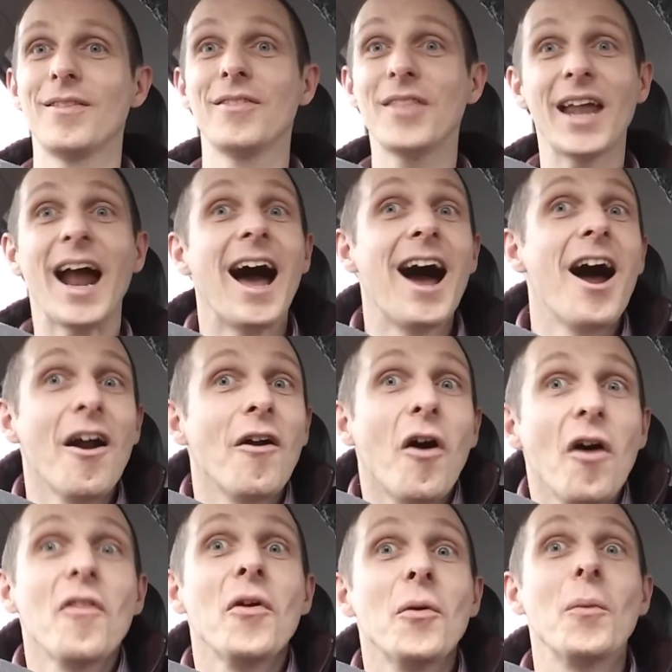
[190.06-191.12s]
There are
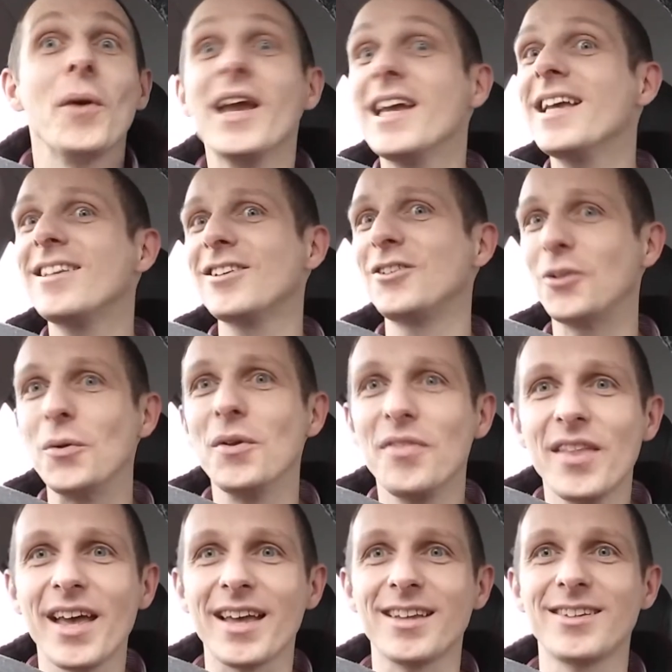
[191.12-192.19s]
other ways of
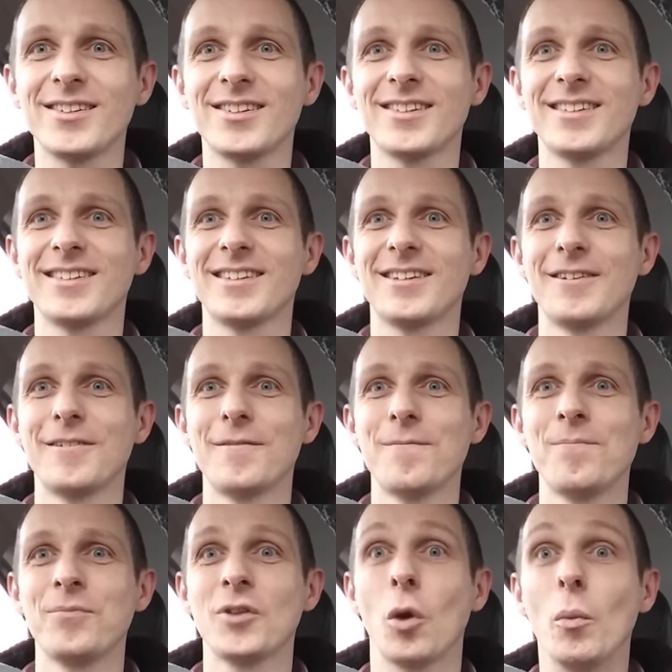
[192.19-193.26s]
doing this.
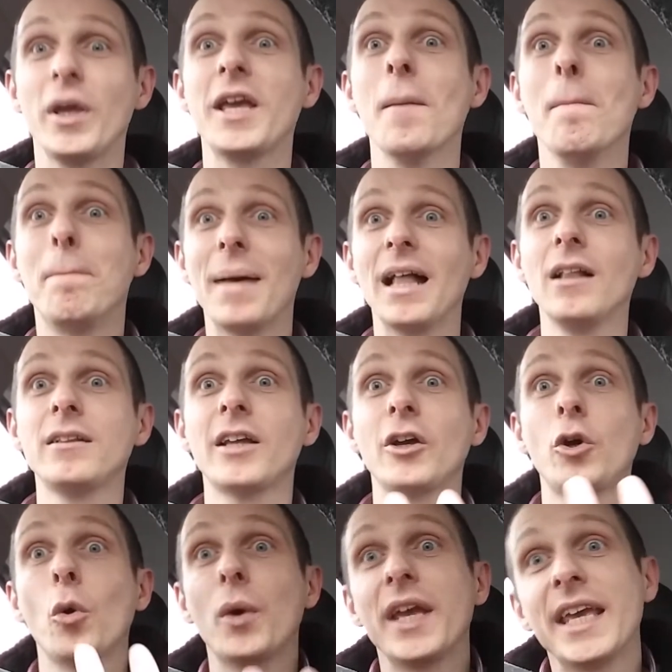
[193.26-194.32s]
We can build a
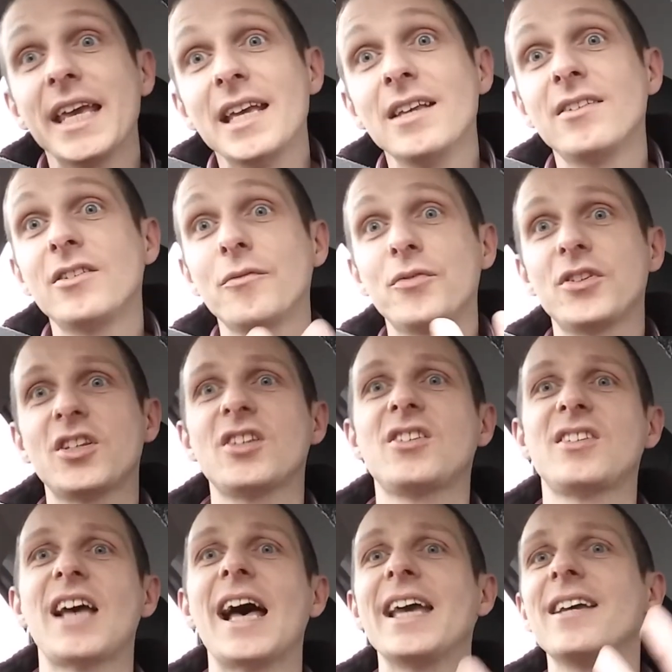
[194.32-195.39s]
cohesive
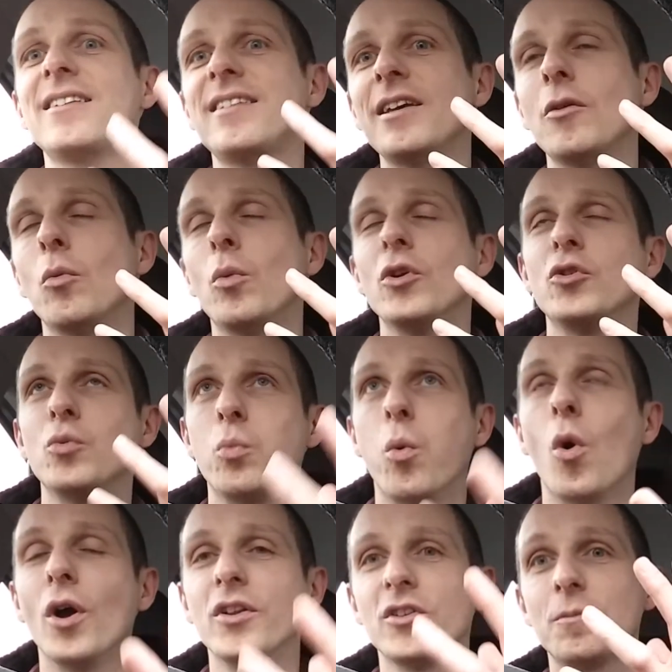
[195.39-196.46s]
society which
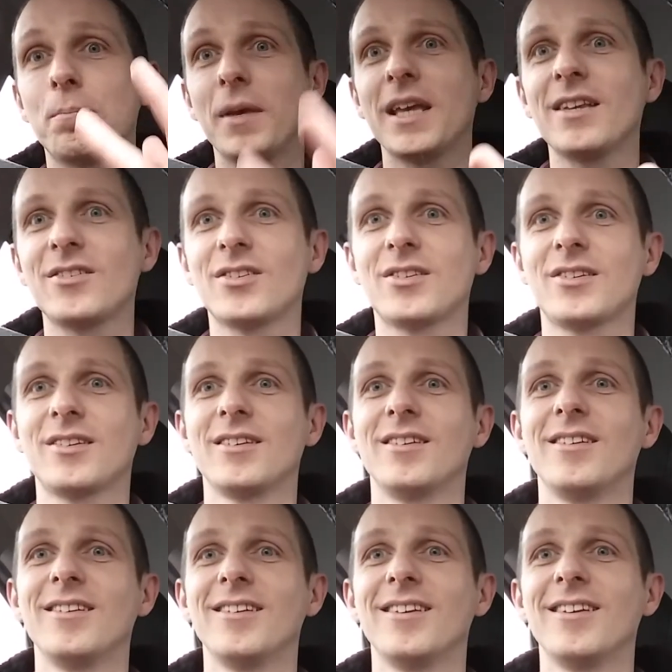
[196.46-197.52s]
wants peace.
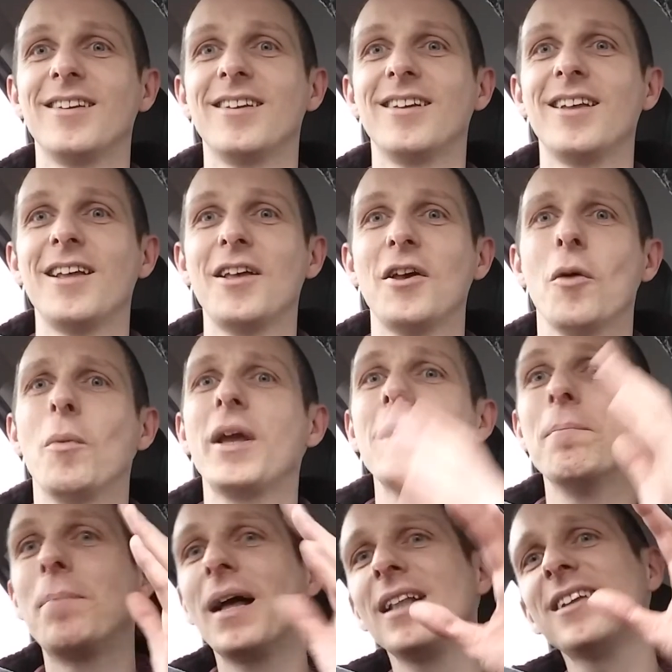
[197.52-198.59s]
We
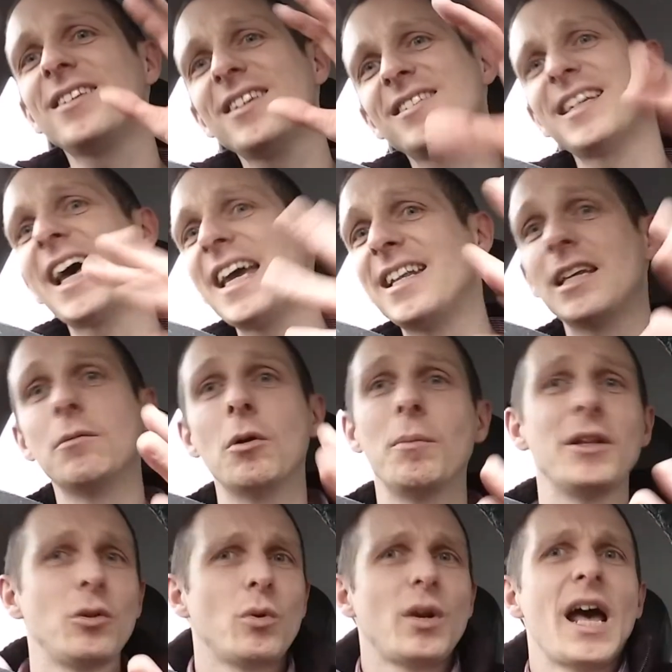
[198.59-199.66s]
can build a society where
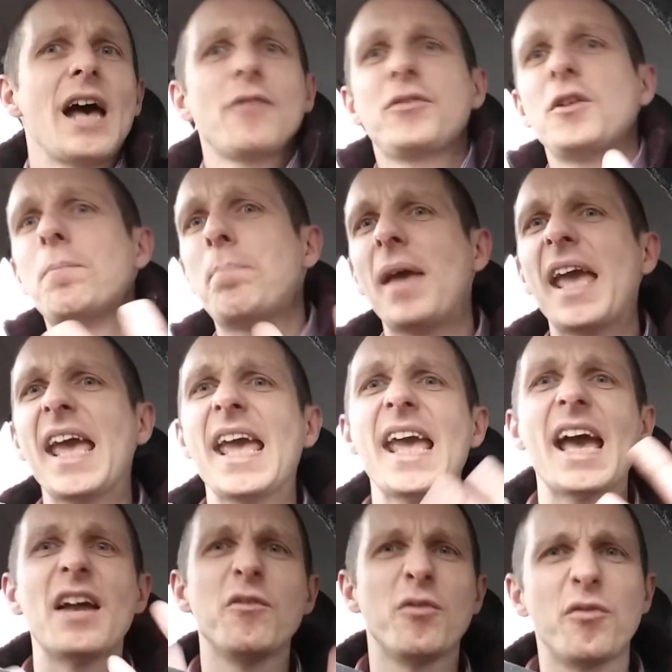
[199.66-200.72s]
we don't have to
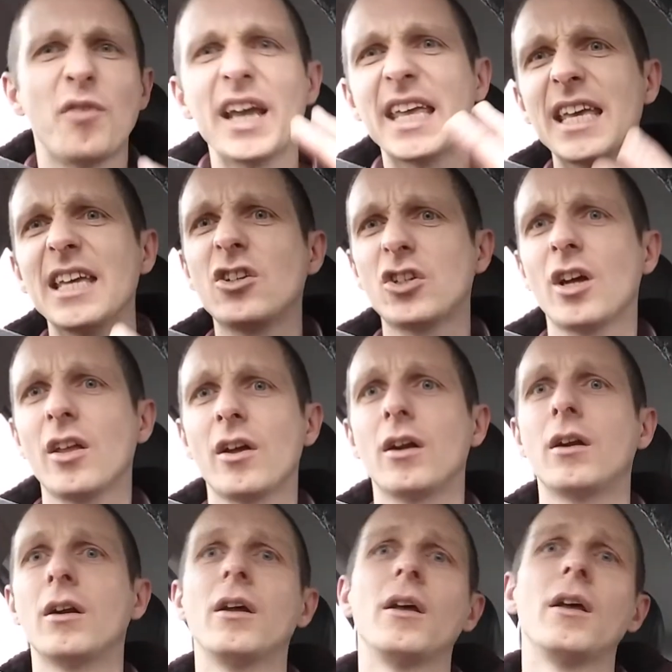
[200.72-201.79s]
pay and fight each other
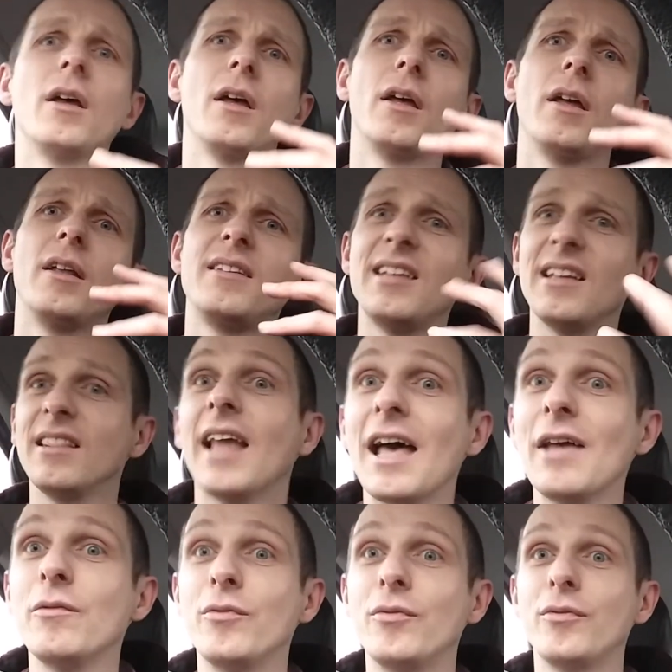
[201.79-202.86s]
to
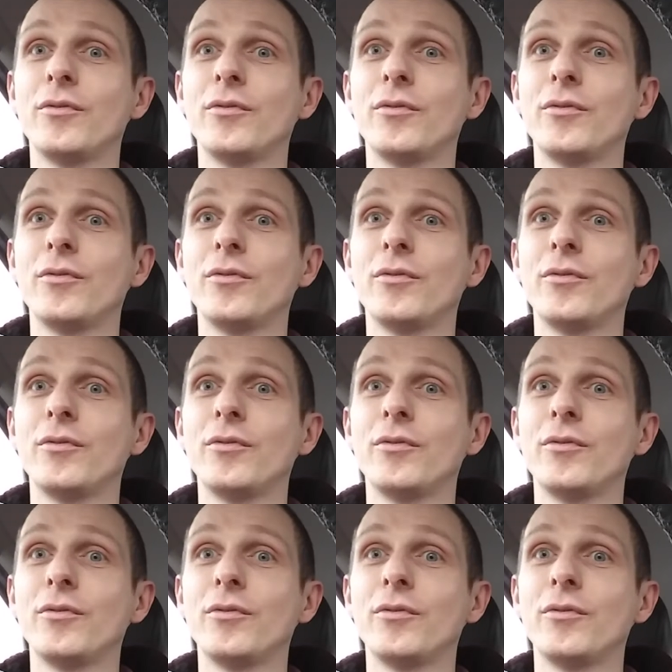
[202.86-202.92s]
live.